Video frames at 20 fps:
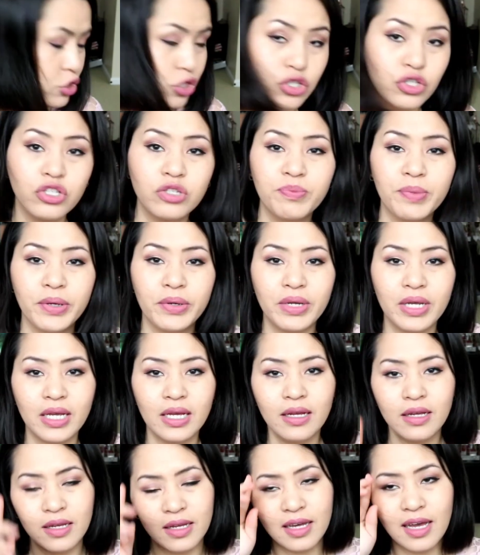Juice
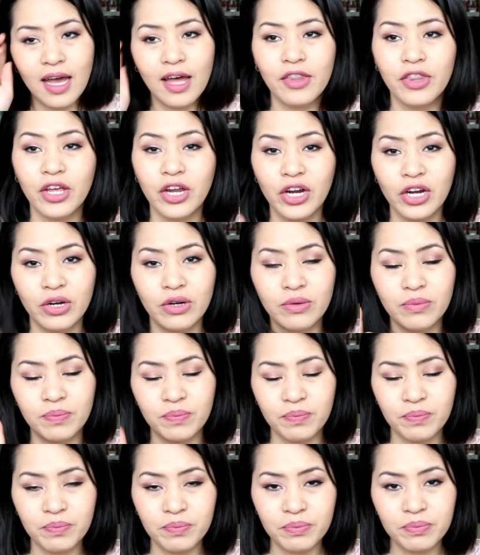Beauty, yeah,
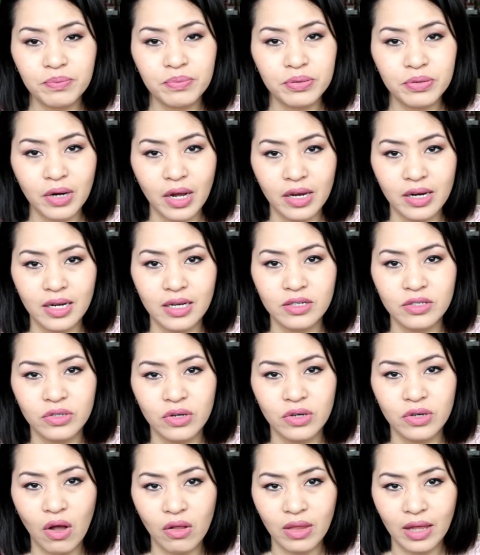their products
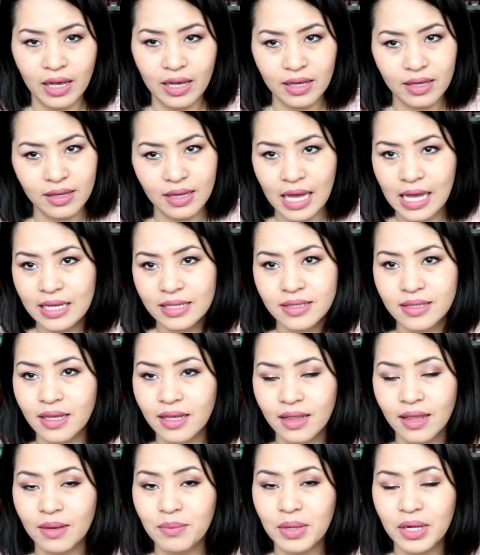are all like has
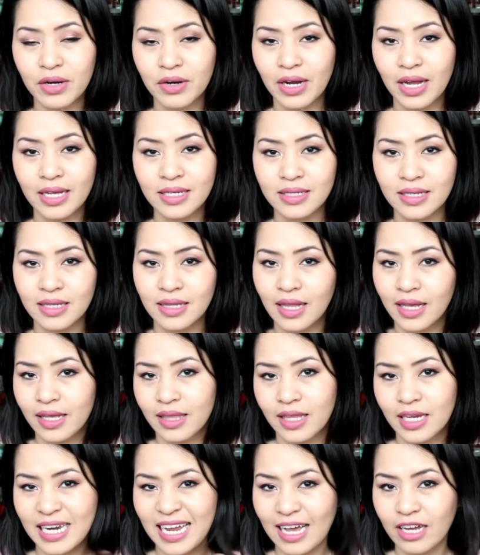the lemongrass and
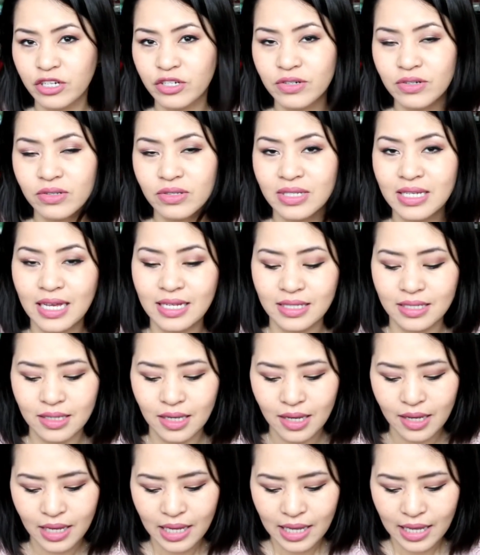like the natural
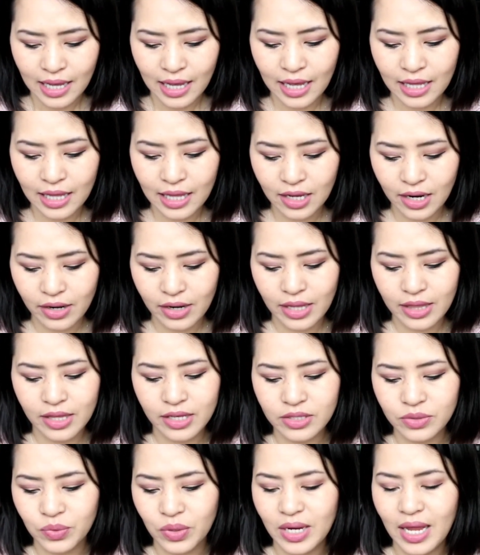scent in there, and
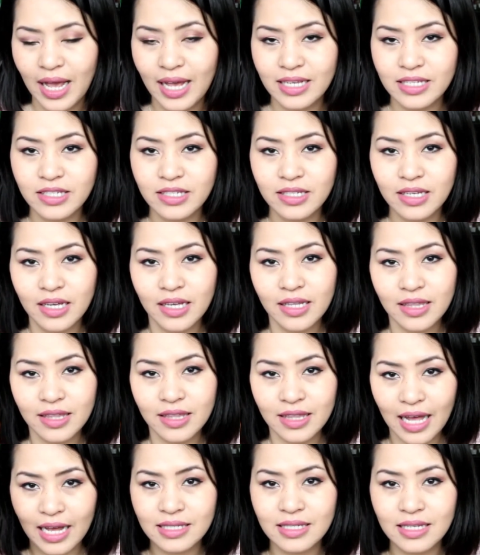this one has
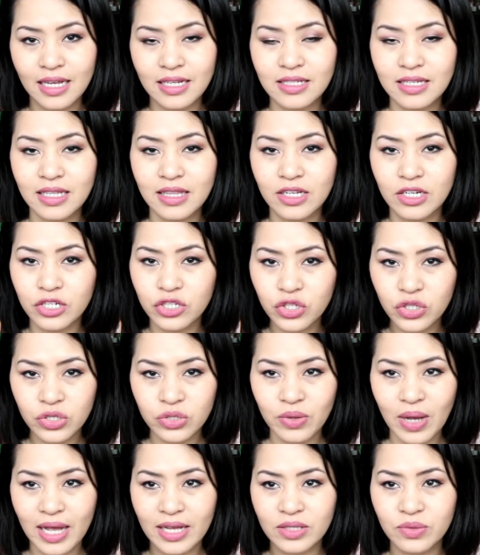that scent in there
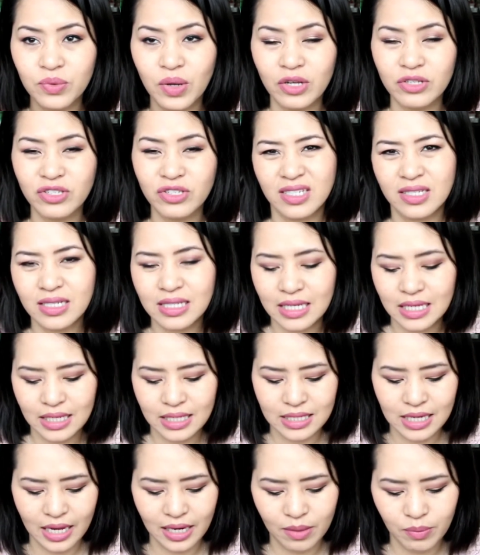too as well, just a
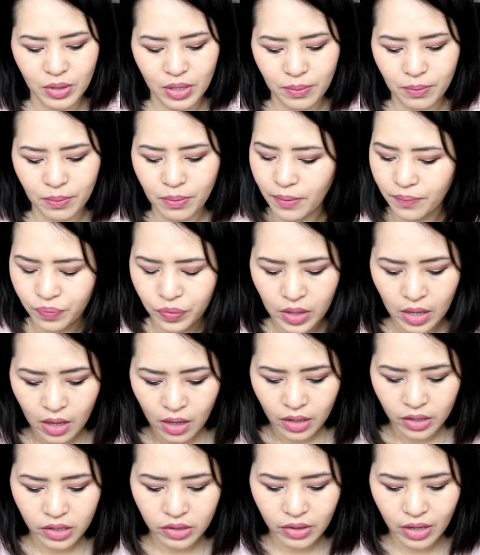teeny tiny bit, but
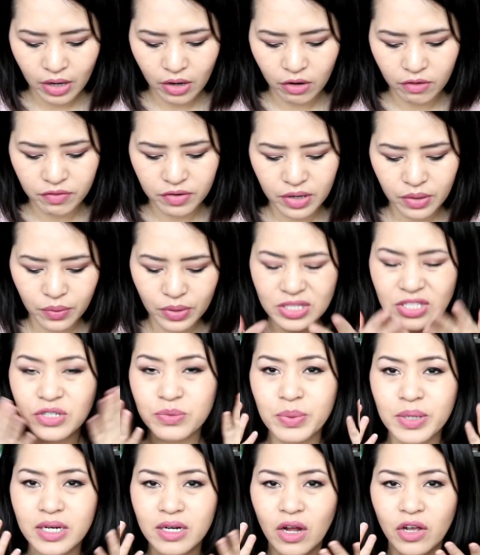you get over it once
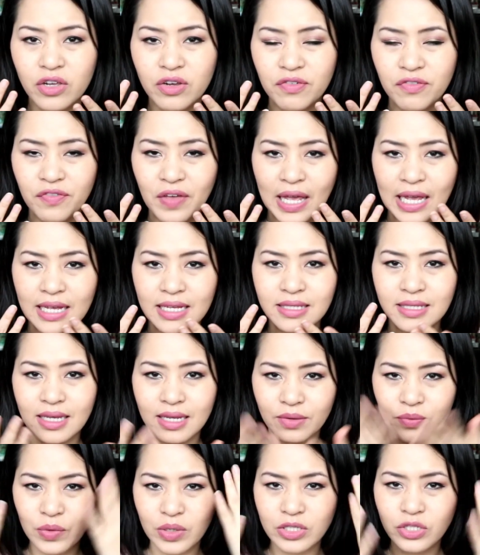you put it on your face,
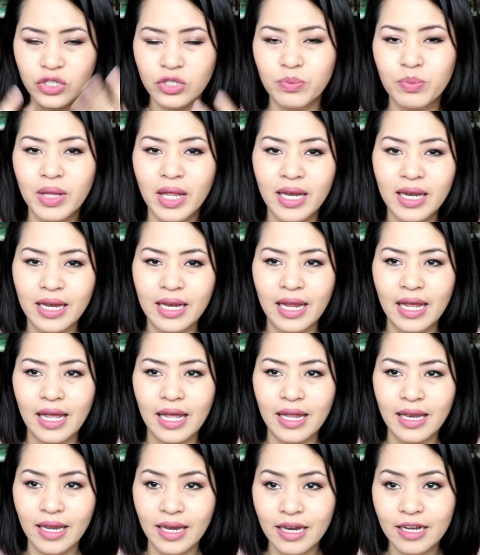and once you blend it
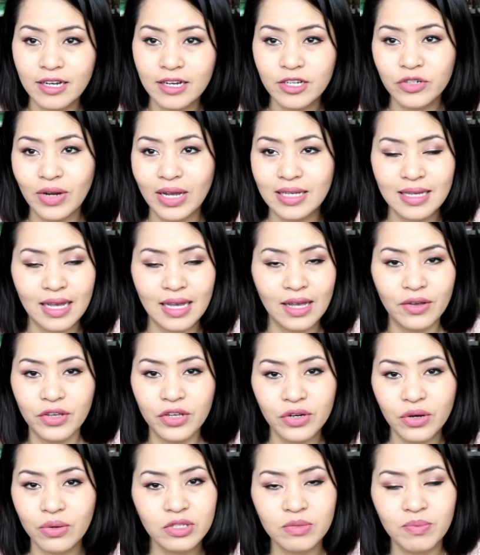in and it dries out,
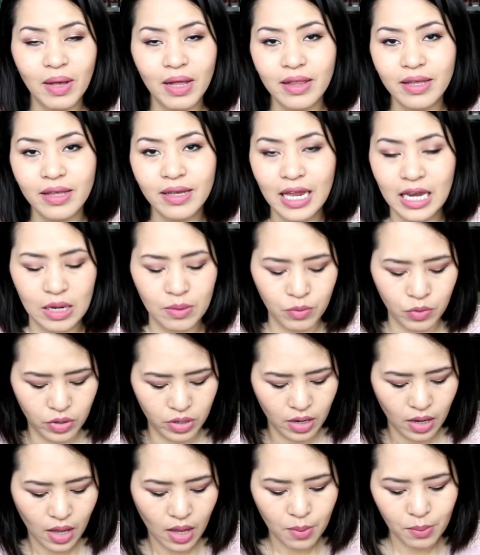you don't smell it
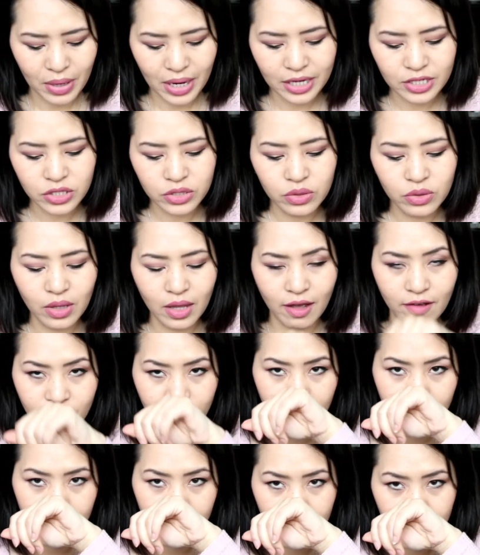anymore. But I do
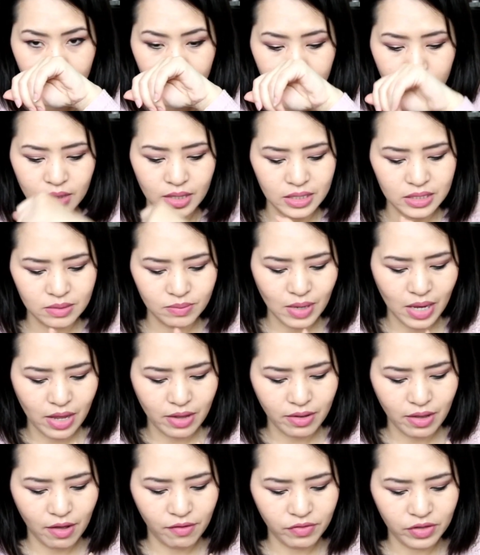love the
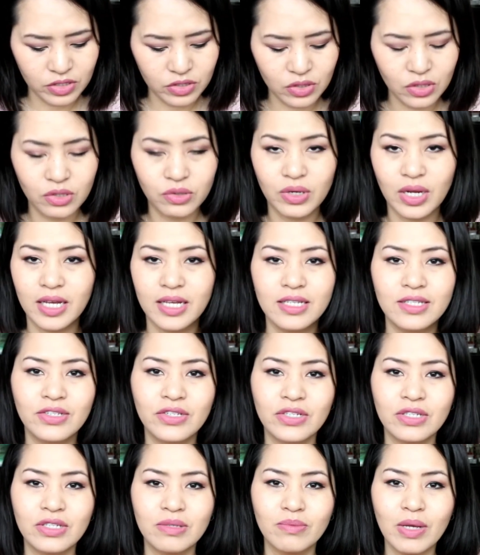smell of this Luna.
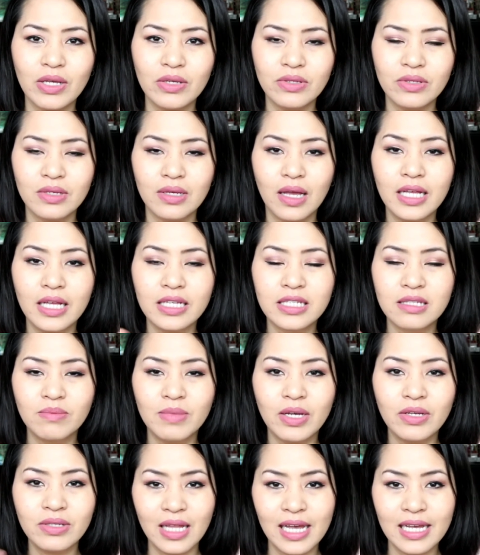It
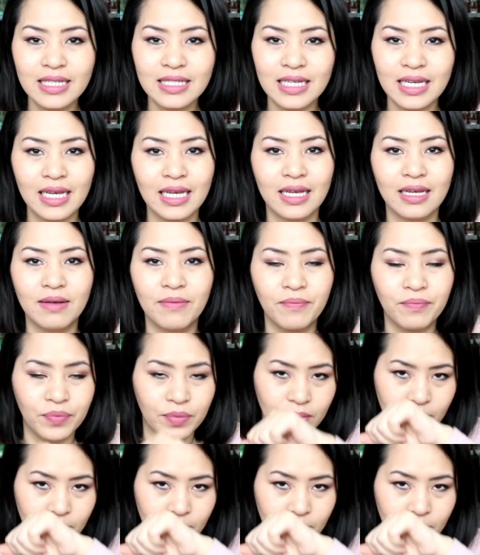smells like tea.